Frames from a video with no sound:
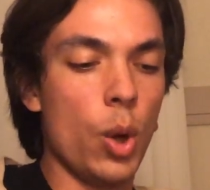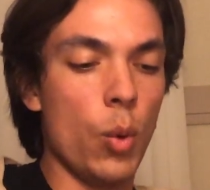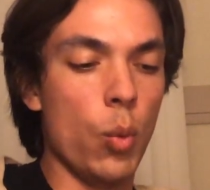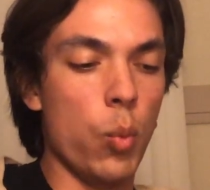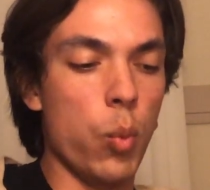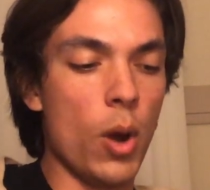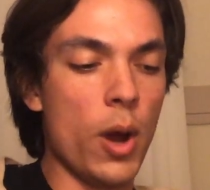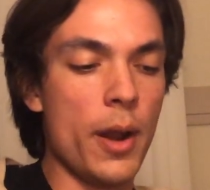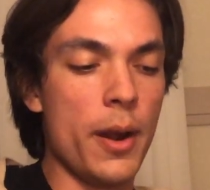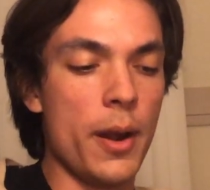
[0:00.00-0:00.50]

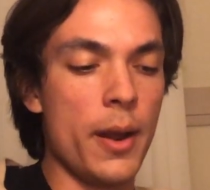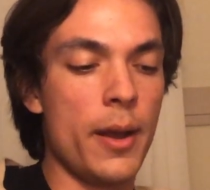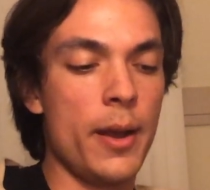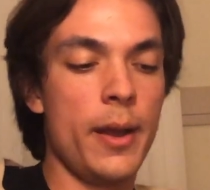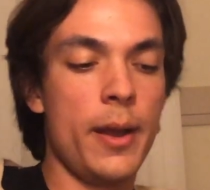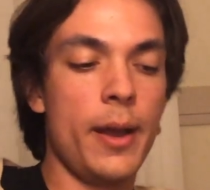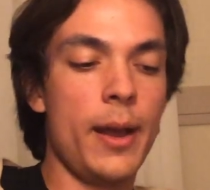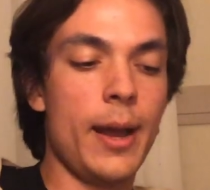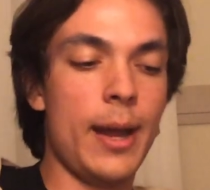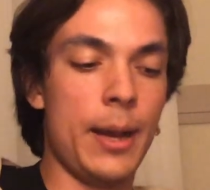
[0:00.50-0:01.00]
One,
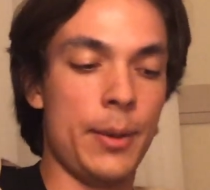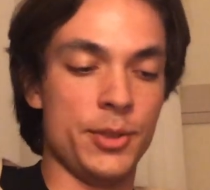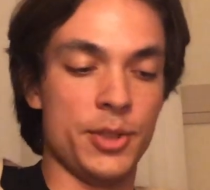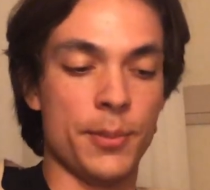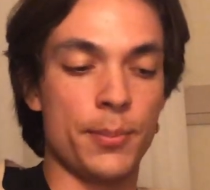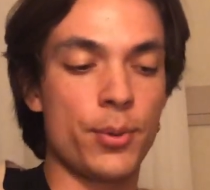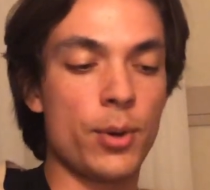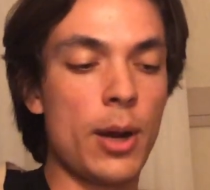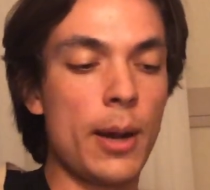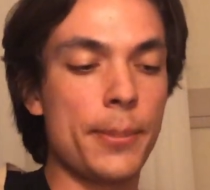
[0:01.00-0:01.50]
I was a
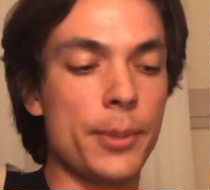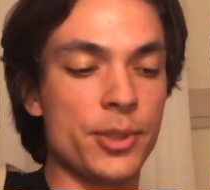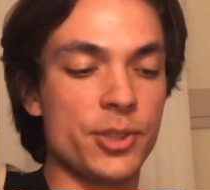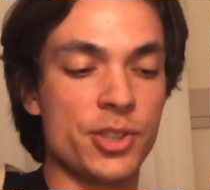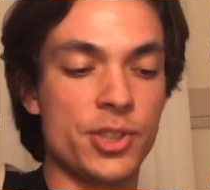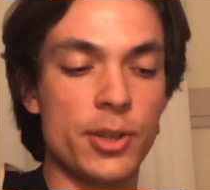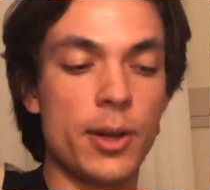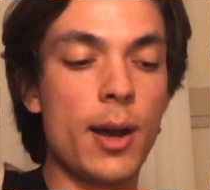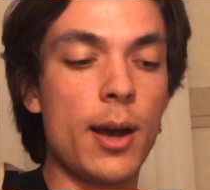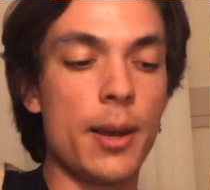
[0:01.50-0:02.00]
proper
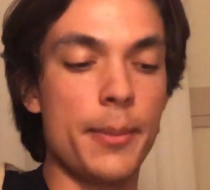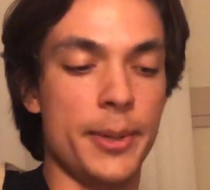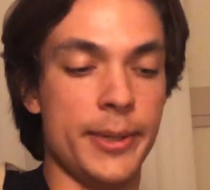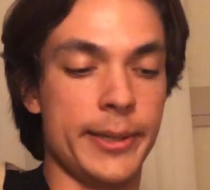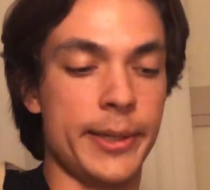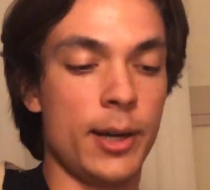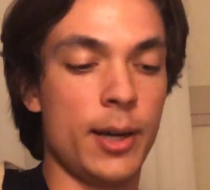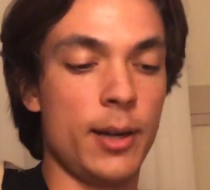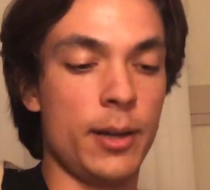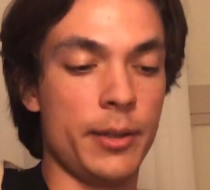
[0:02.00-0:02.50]
snob in
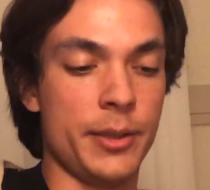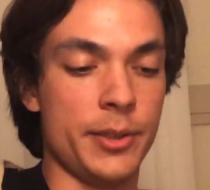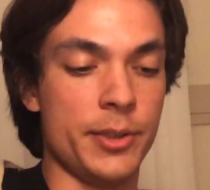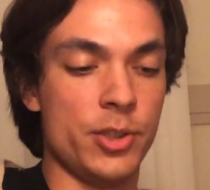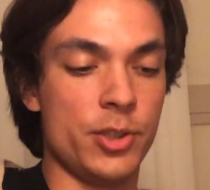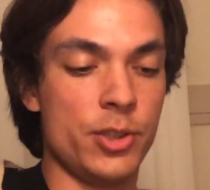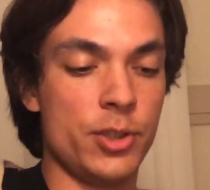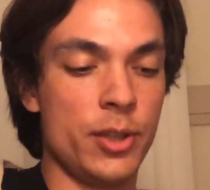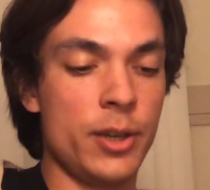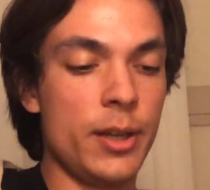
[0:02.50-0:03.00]

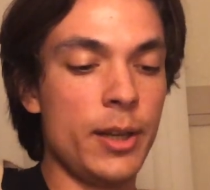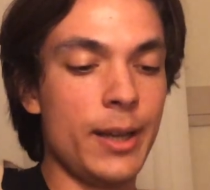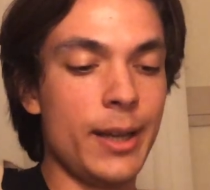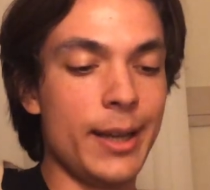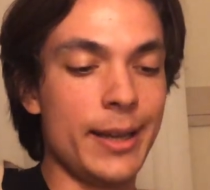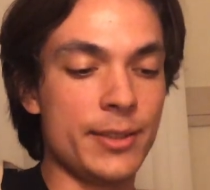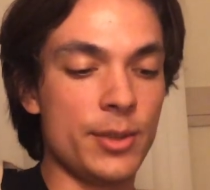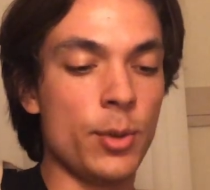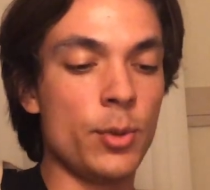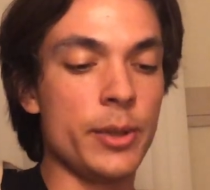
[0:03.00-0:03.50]
college,
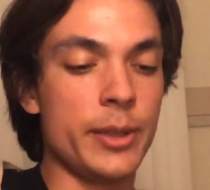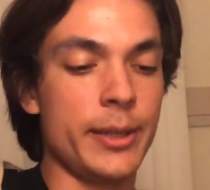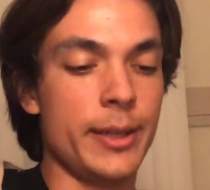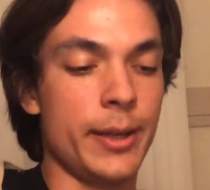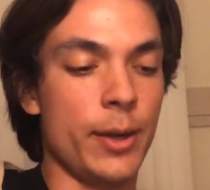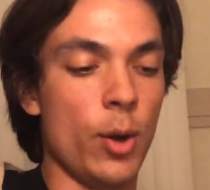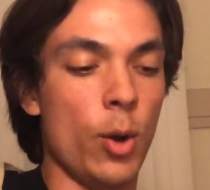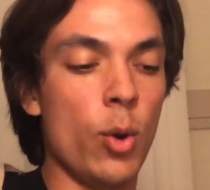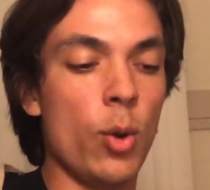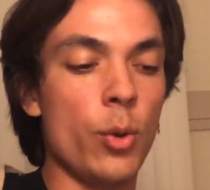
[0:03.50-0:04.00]
as only
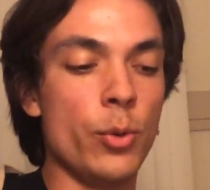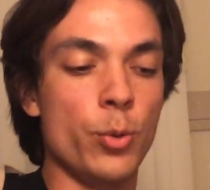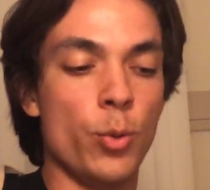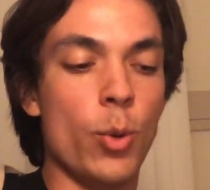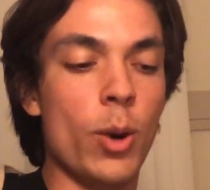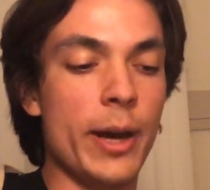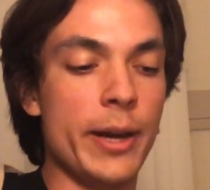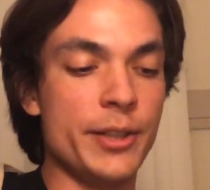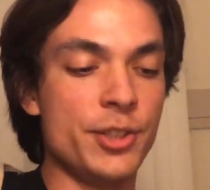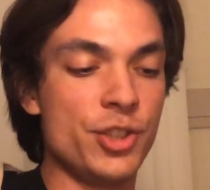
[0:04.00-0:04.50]
an old
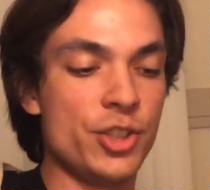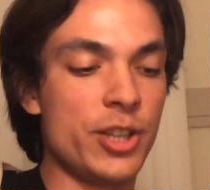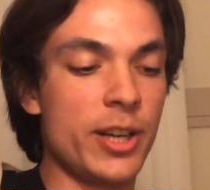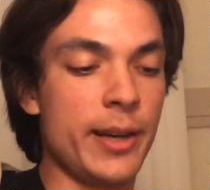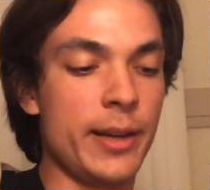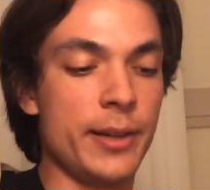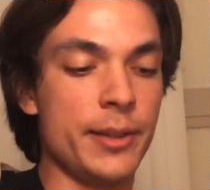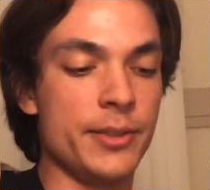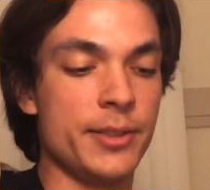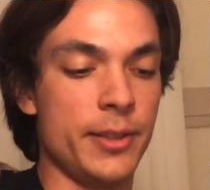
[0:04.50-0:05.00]
wise
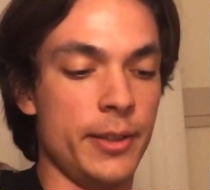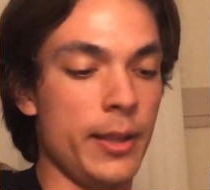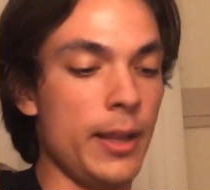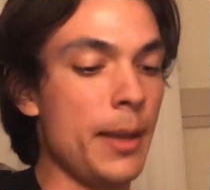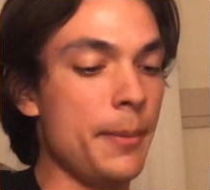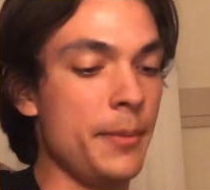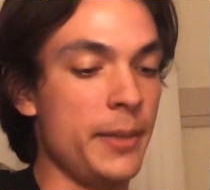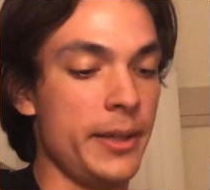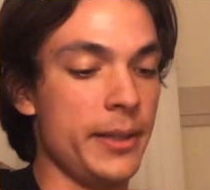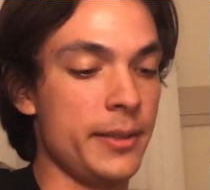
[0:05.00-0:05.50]
child's
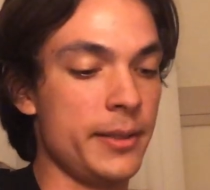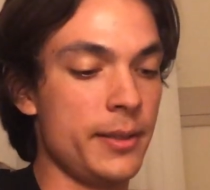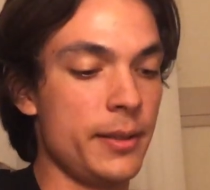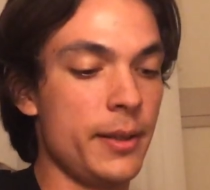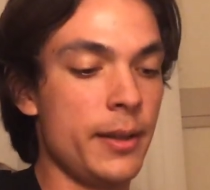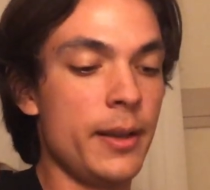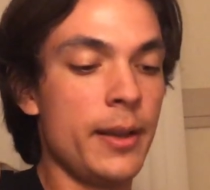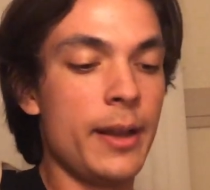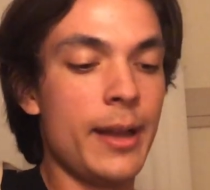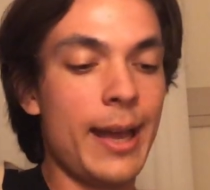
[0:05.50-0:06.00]
alumnus
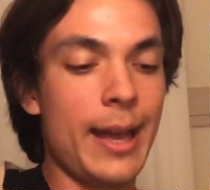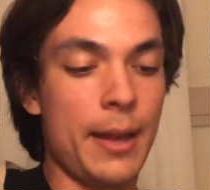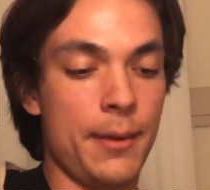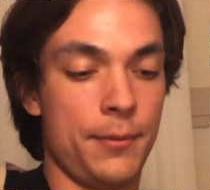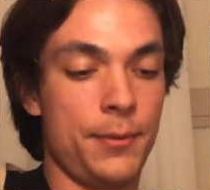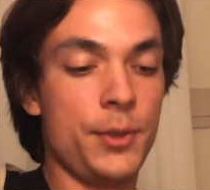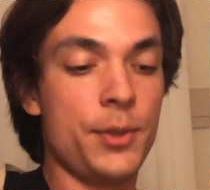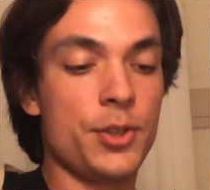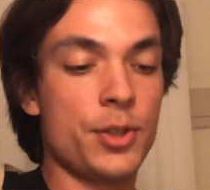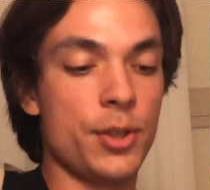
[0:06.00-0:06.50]
and
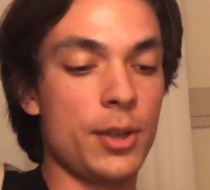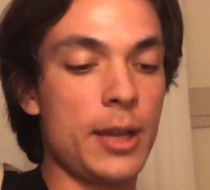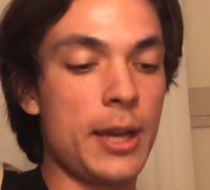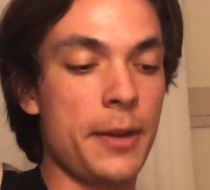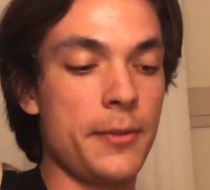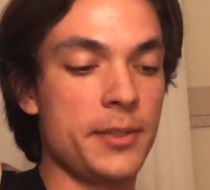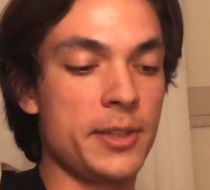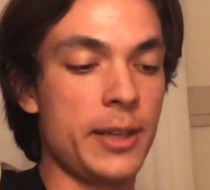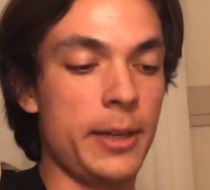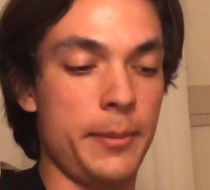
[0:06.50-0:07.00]
future
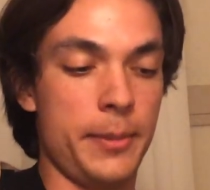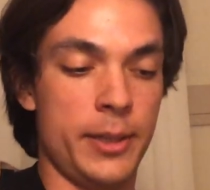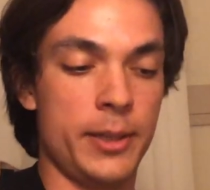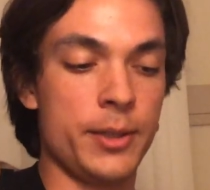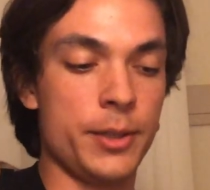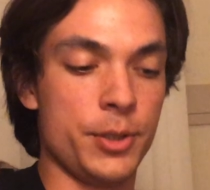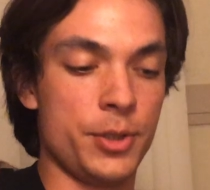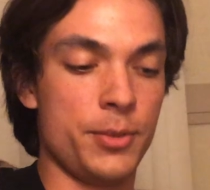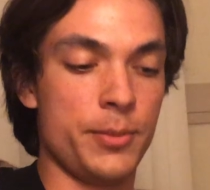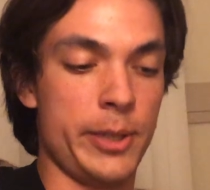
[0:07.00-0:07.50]
lifetime
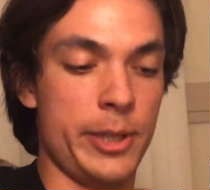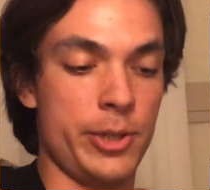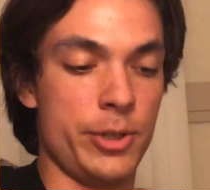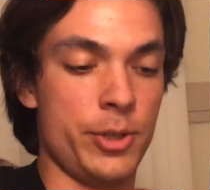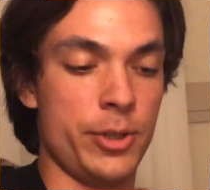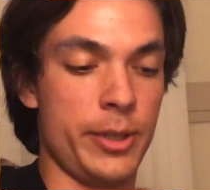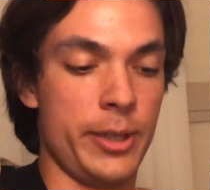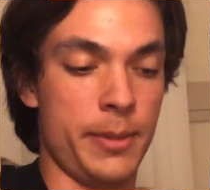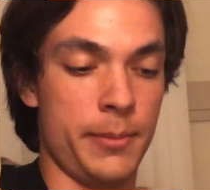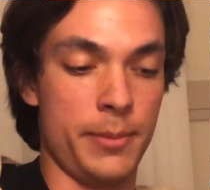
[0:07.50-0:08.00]
English
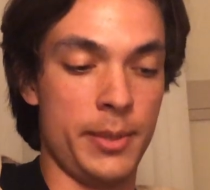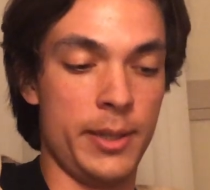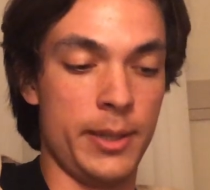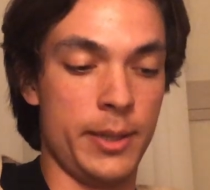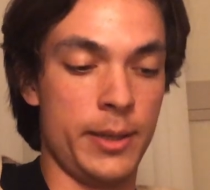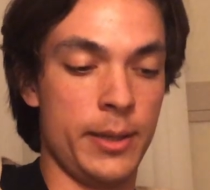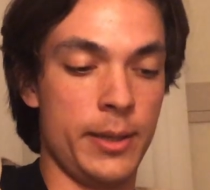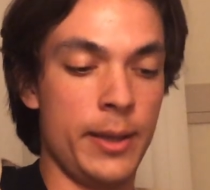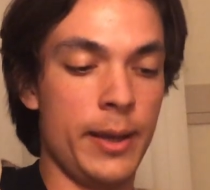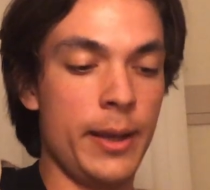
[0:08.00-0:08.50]
major can be,